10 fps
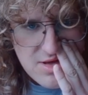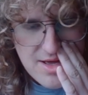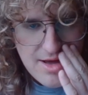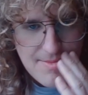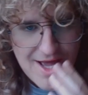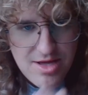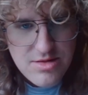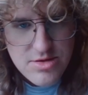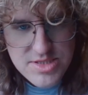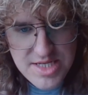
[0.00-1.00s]
Am I
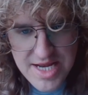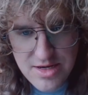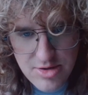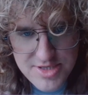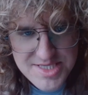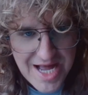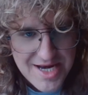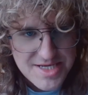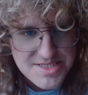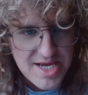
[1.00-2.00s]
hallucinating, or is that
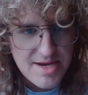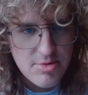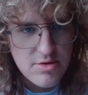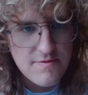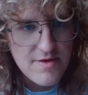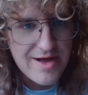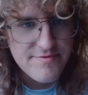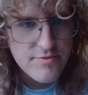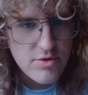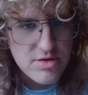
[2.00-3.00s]
an insane move?
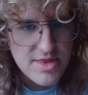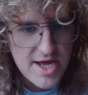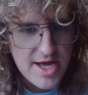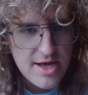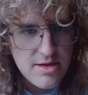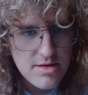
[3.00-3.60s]
After rook there.